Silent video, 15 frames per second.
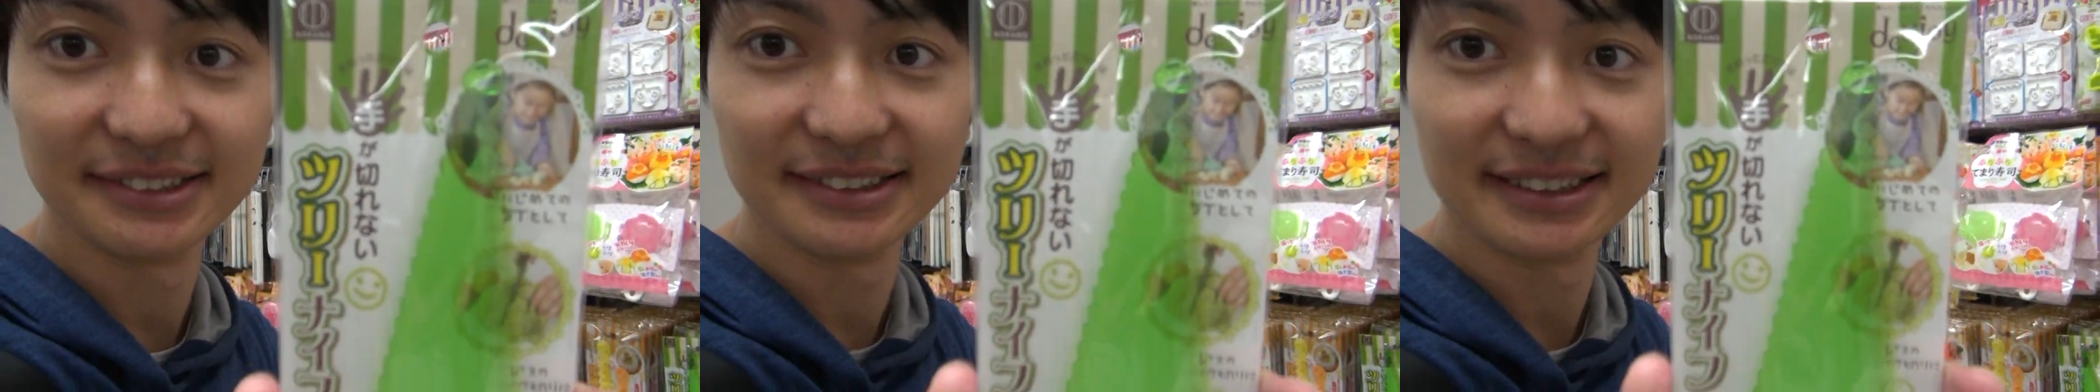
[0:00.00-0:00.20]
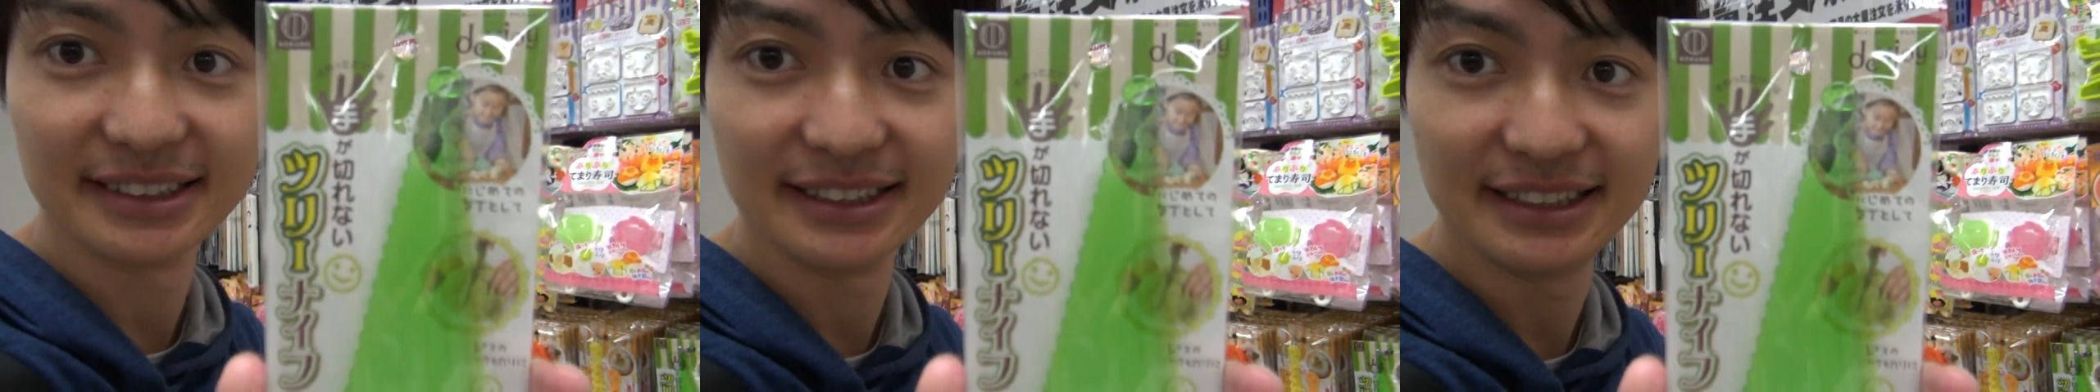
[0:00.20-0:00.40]

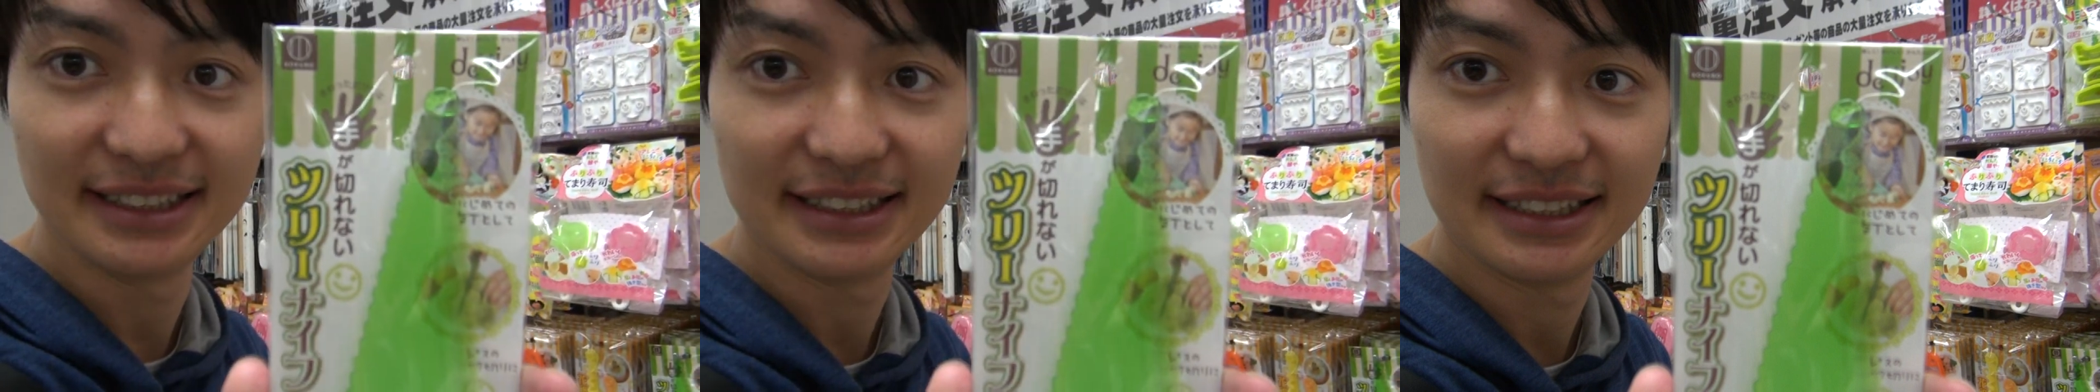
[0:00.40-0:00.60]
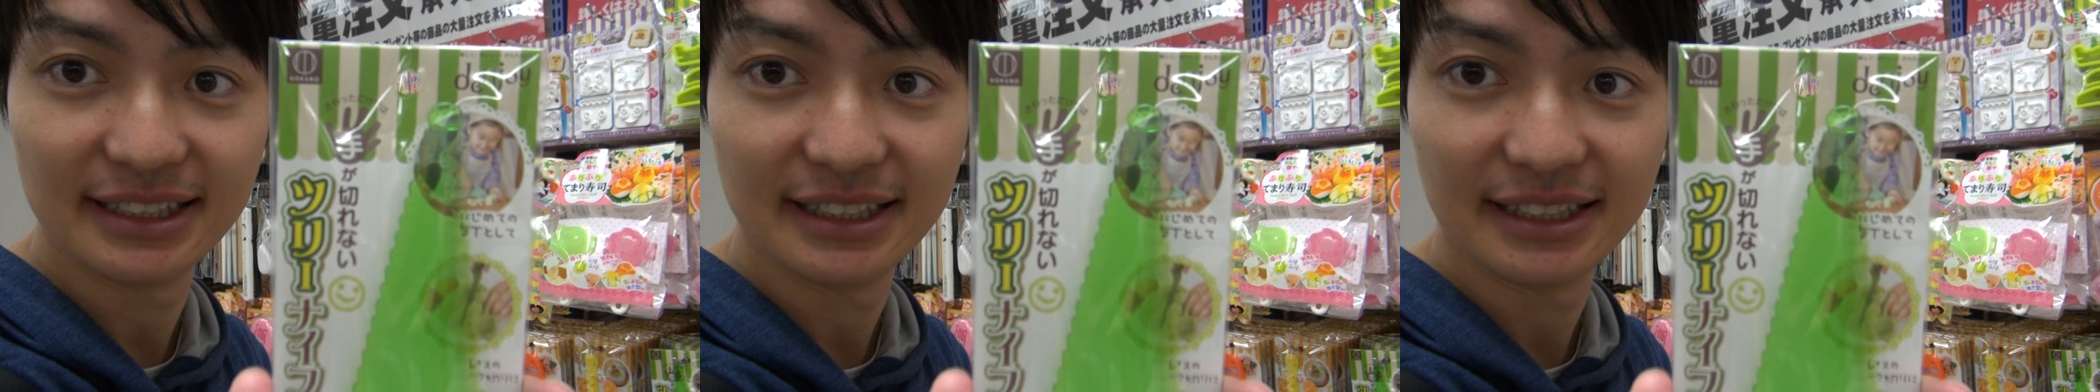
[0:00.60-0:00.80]
see,
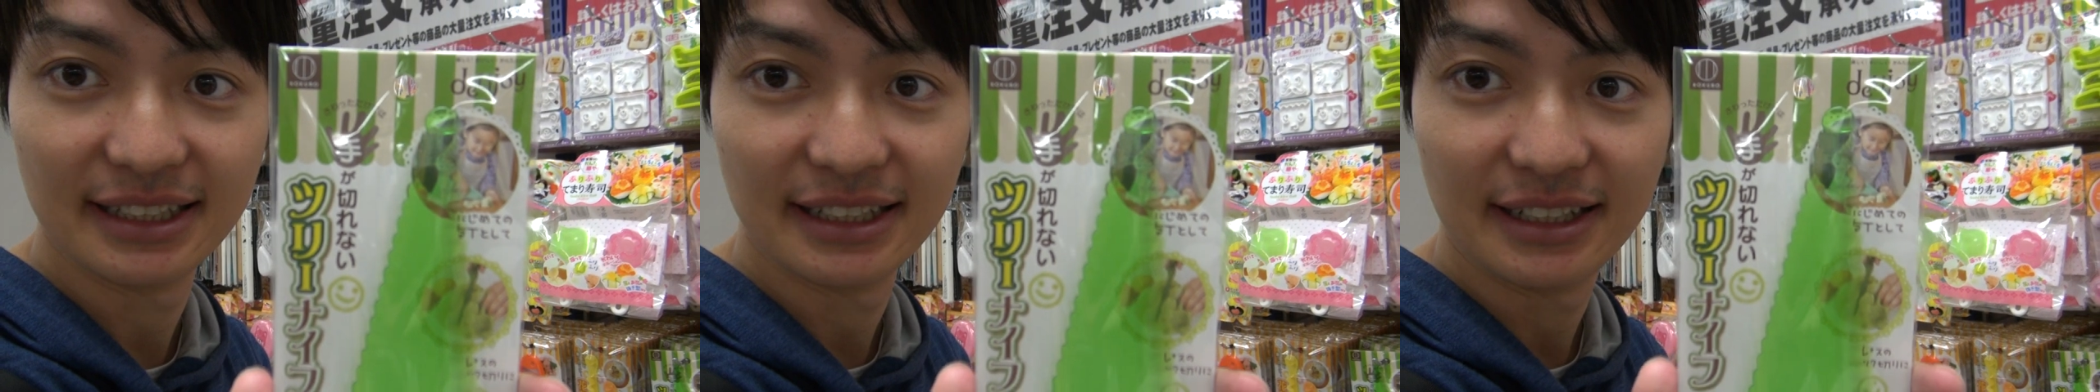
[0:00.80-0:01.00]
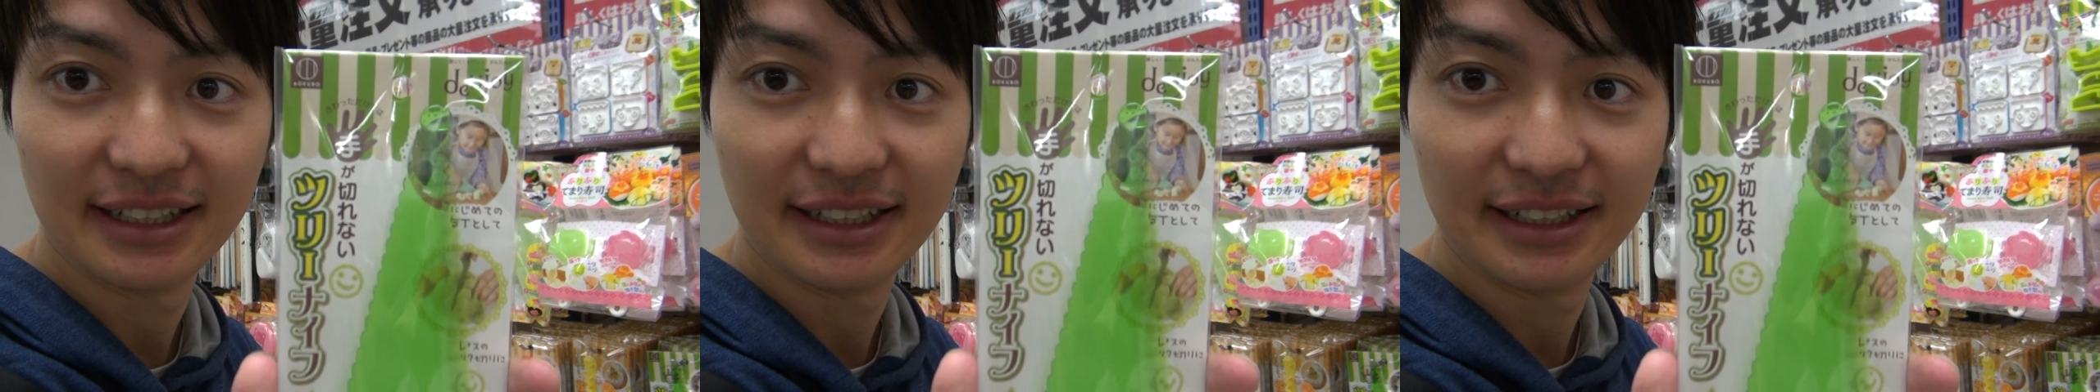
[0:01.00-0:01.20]

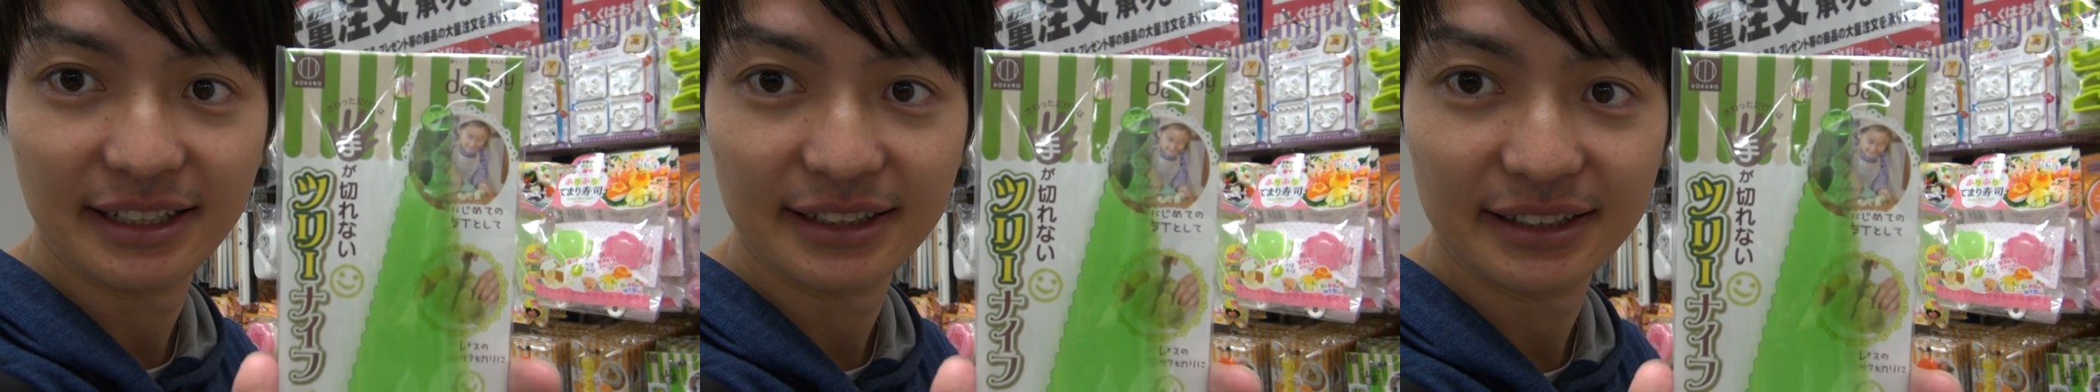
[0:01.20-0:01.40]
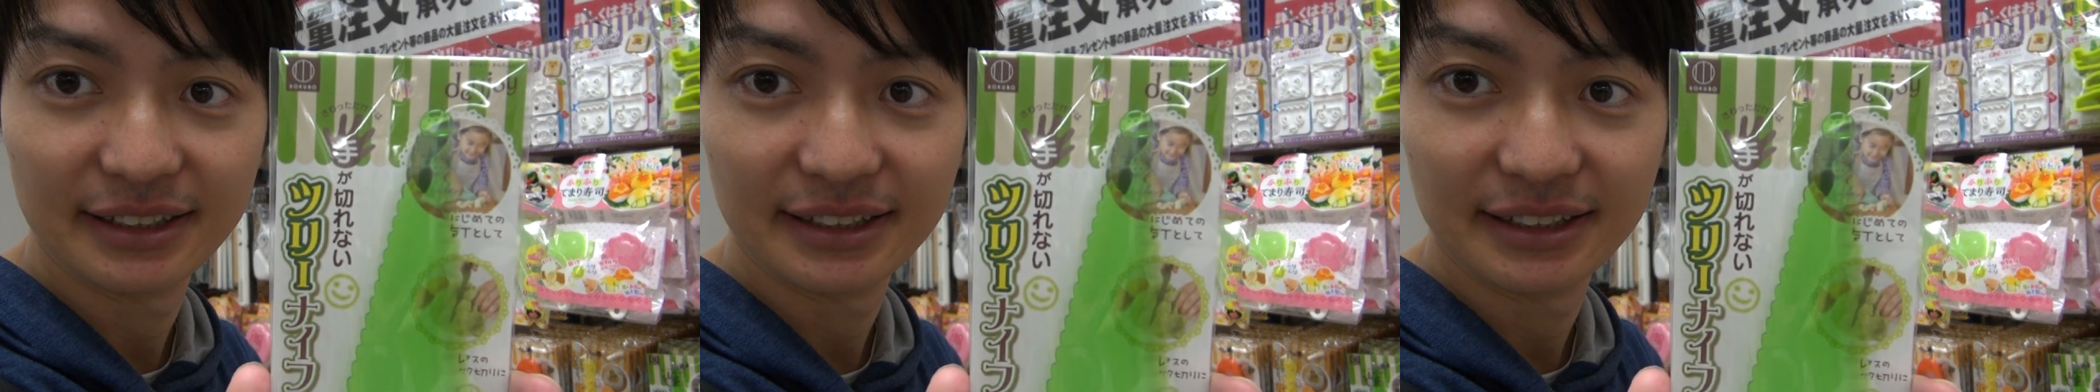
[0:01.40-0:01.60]

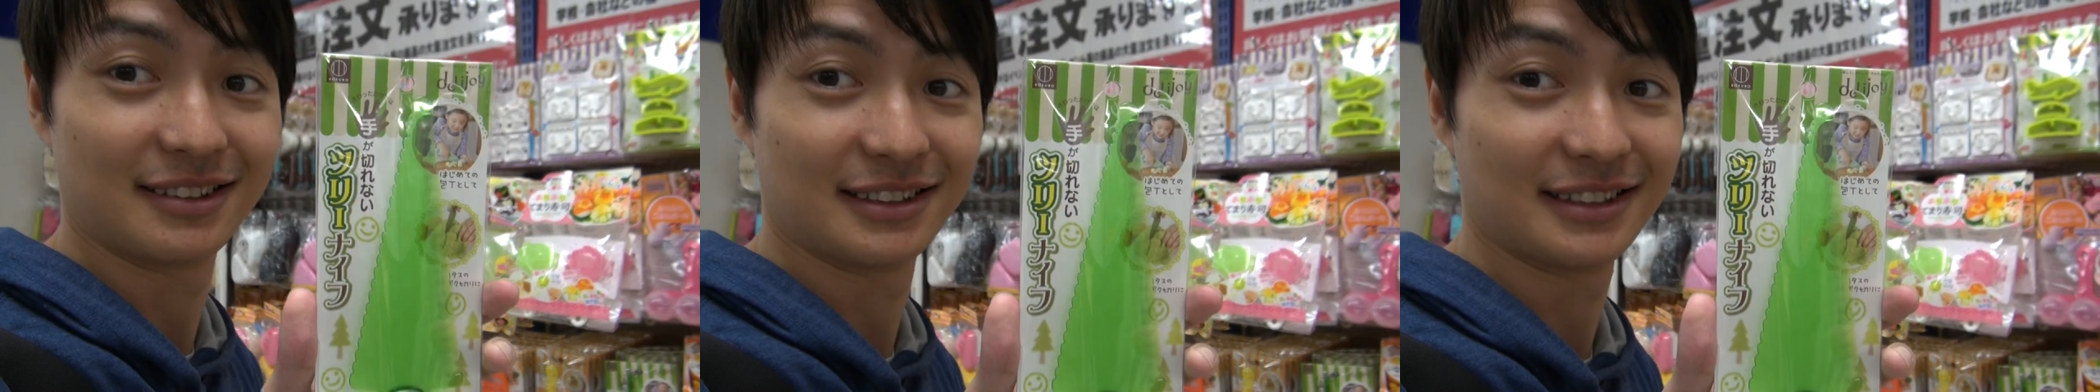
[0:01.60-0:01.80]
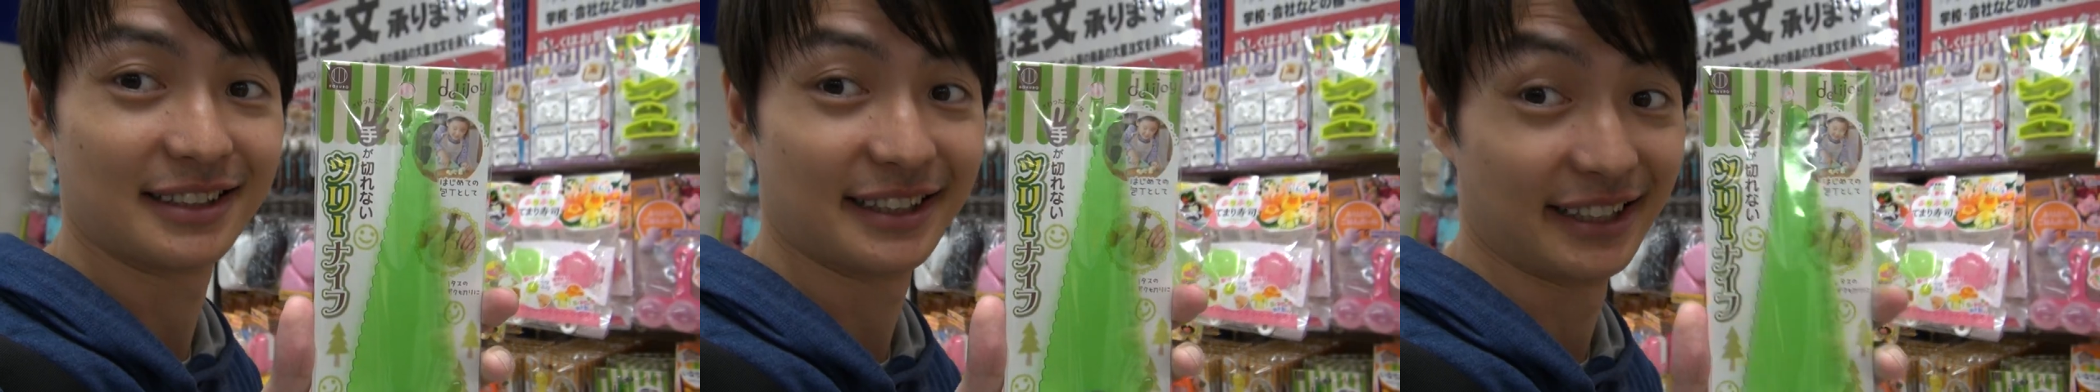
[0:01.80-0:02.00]

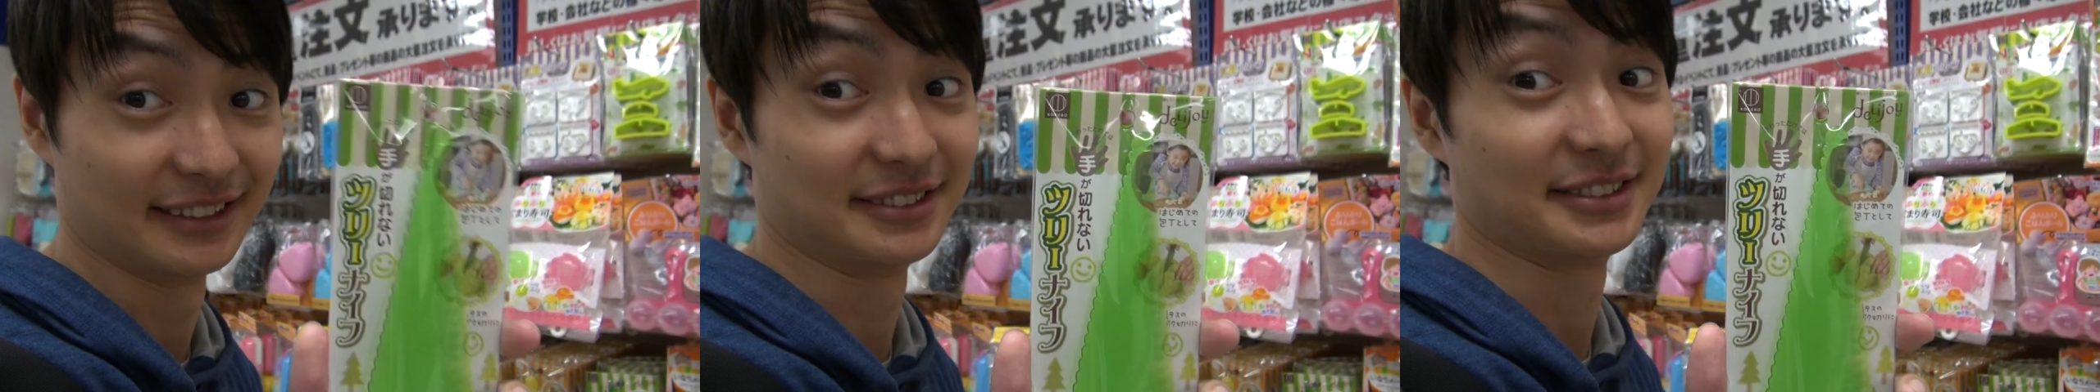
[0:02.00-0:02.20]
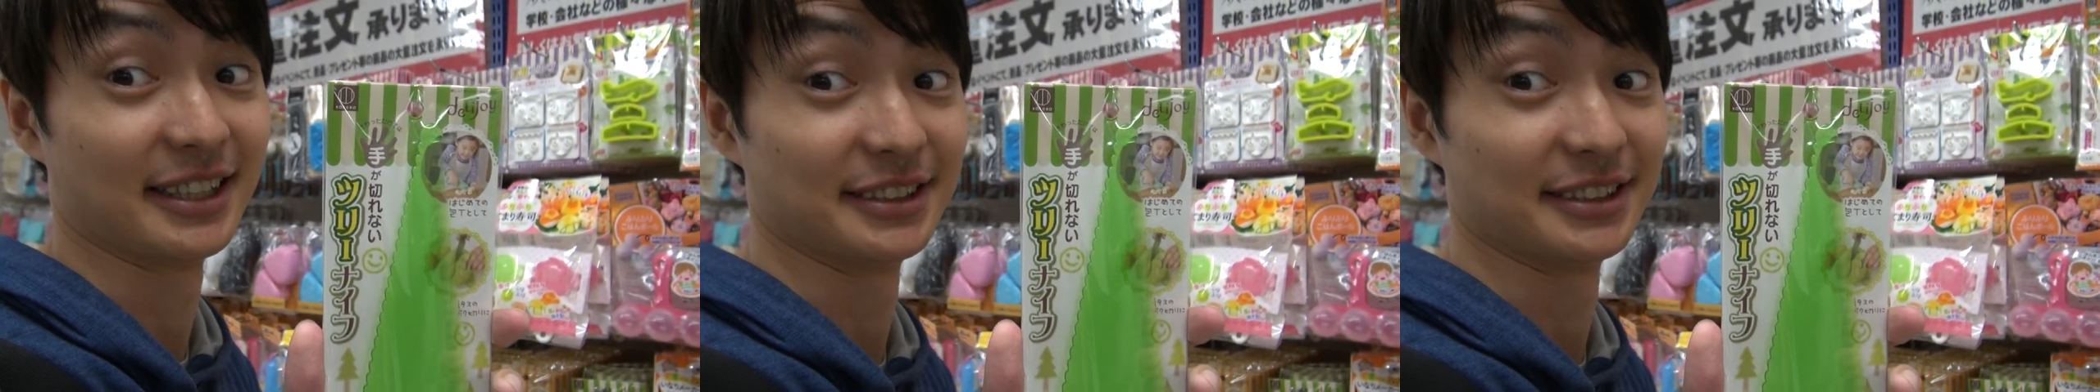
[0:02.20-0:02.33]
kids